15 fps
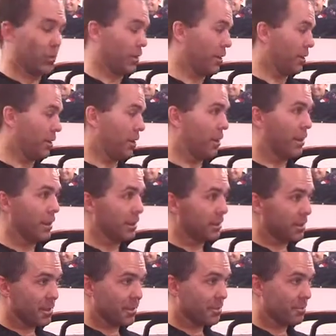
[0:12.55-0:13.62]
in the
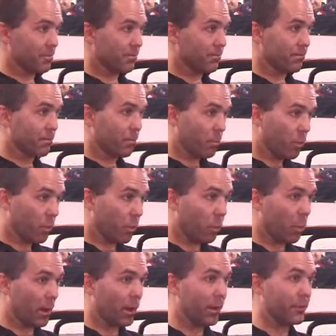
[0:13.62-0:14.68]
audience,
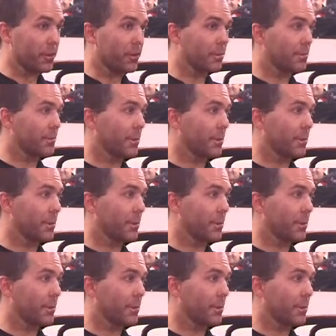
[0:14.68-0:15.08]
whatever.